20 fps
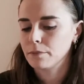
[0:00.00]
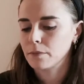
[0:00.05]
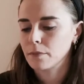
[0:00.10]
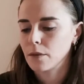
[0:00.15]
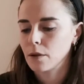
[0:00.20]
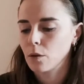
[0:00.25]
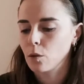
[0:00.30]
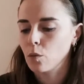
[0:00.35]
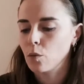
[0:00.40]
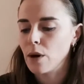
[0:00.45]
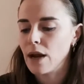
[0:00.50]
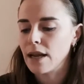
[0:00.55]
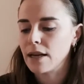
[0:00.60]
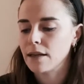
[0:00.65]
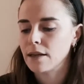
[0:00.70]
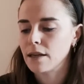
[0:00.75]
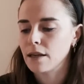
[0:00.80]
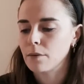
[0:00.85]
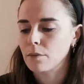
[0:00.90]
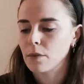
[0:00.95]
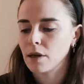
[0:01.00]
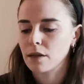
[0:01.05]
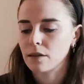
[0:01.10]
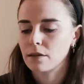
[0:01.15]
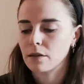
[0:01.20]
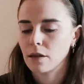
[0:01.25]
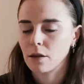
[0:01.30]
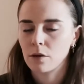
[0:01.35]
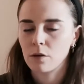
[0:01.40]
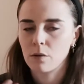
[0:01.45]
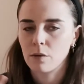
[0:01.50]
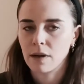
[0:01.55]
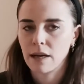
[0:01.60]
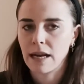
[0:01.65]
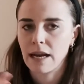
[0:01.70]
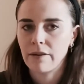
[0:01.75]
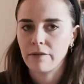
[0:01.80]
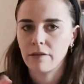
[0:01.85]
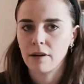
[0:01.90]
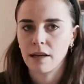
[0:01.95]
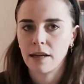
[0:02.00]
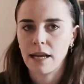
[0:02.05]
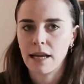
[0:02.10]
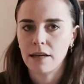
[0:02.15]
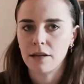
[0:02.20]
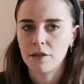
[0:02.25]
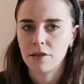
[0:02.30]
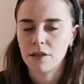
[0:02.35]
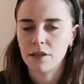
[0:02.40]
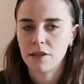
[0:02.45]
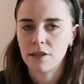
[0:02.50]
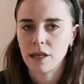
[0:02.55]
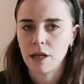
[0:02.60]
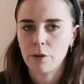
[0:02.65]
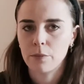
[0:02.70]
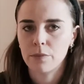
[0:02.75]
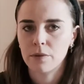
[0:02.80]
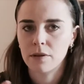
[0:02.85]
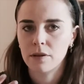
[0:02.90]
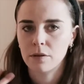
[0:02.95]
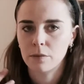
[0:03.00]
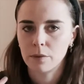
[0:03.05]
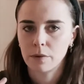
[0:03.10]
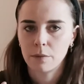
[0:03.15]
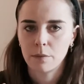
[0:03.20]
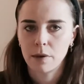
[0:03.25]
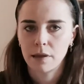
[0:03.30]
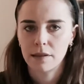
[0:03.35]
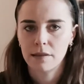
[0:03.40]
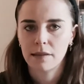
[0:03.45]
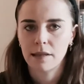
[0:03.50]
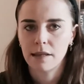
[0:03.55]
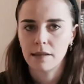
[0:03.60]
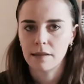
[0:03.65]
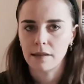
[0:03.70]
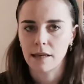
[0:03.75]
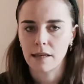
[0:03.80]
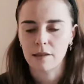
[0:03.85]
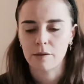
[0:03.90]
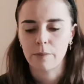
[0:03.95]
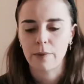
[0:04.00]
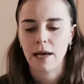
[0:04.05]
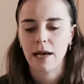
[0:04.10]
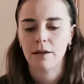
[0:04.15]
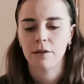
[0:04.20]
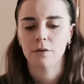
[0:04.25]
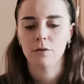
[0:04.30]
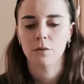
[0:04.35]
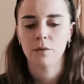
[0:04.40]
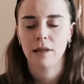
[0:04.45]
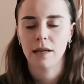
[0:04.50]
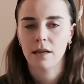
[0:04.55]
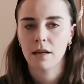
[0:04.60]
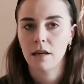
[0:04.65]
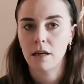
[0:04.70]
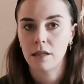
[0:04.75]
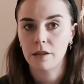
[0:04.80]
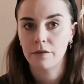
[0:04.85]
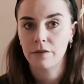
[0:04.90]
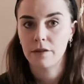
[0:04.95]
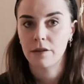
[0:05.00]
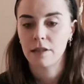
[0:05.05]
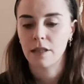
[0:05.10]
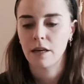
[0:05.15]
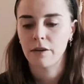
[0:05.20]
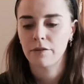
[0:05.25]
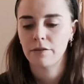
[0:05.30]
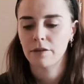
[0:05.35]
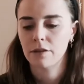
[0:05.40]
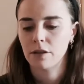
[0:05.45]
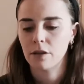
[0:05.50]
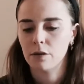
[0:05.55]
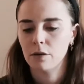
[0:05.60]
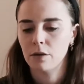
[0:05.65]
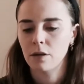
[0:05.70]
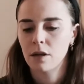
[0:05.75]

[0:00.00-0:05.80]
when in my cycle I have like energy dips and my skin gets bad and all that kind of stuff. So